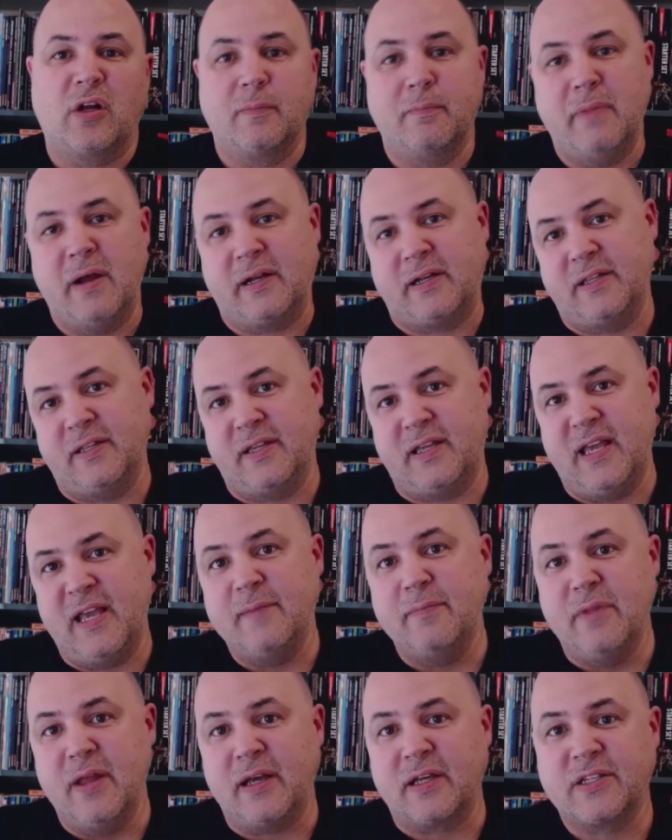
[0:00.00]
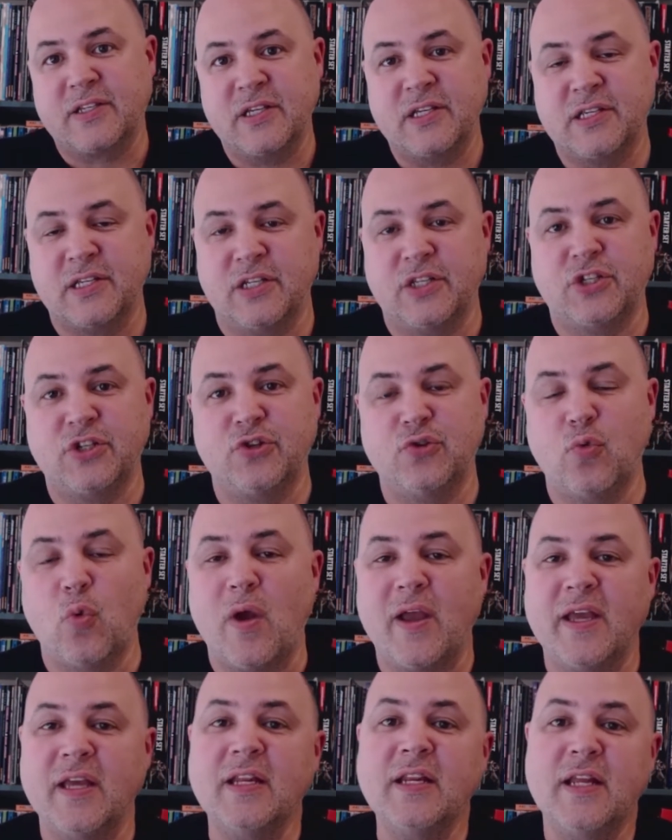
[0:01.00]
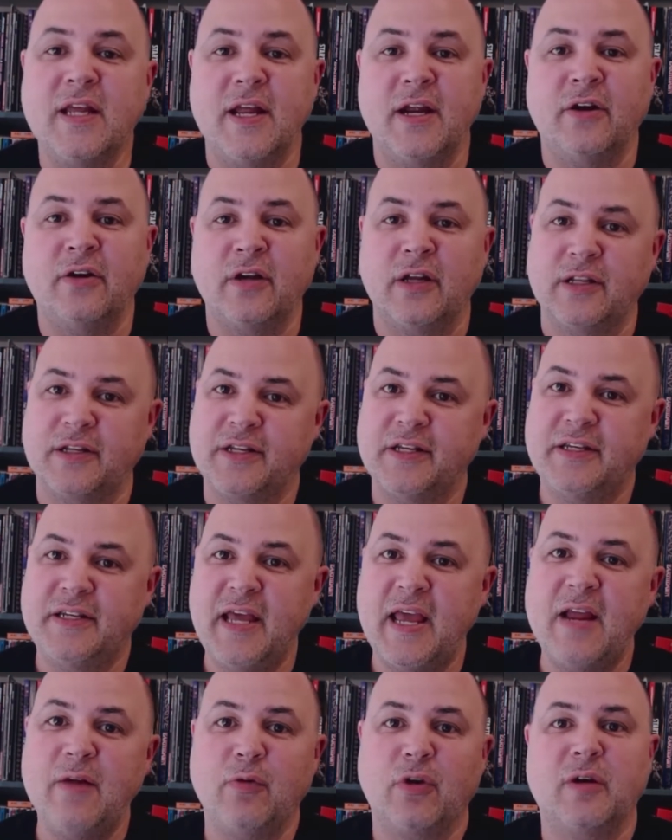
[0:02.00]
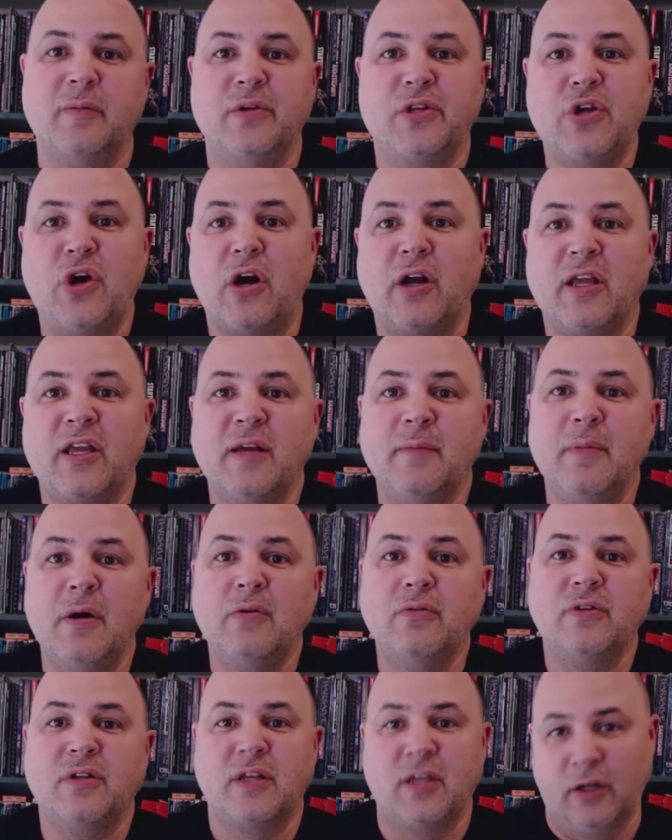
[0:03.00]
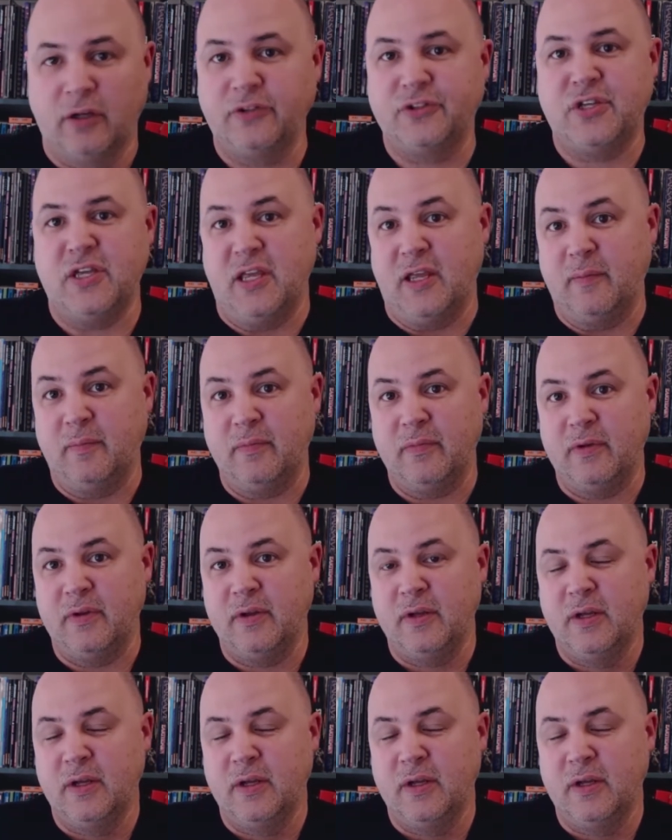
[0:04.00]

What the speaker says: welcome back to the Game Nexus. It's Dwayne here, and today we're going to be talking about Kill Team.